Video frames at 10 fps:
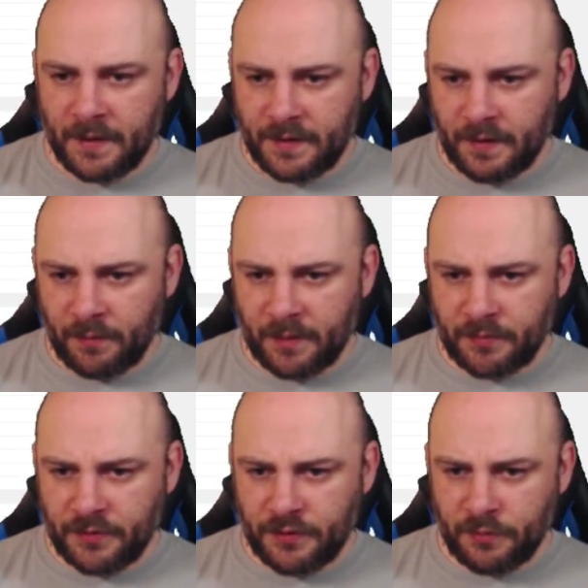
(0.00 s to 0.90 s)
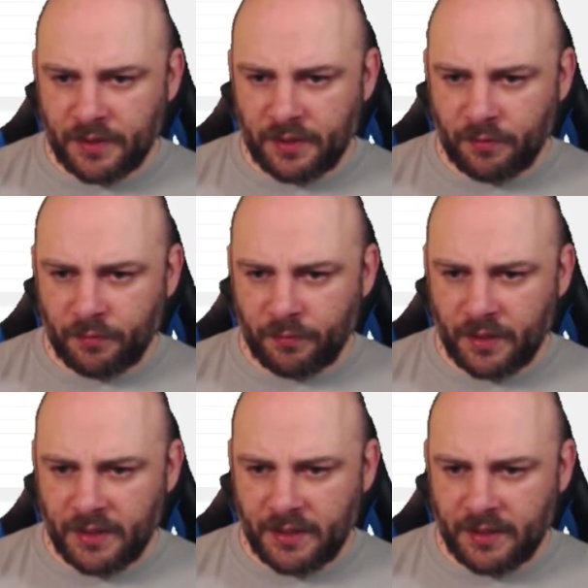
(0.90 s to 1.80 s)
Now what I'm doing
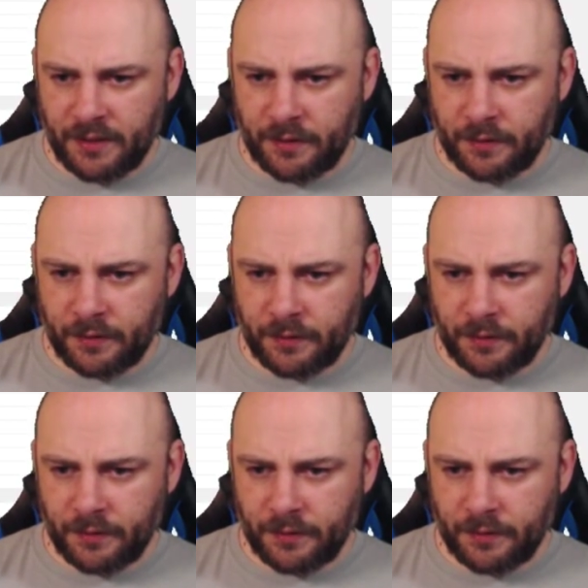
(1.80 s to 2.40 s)
right here,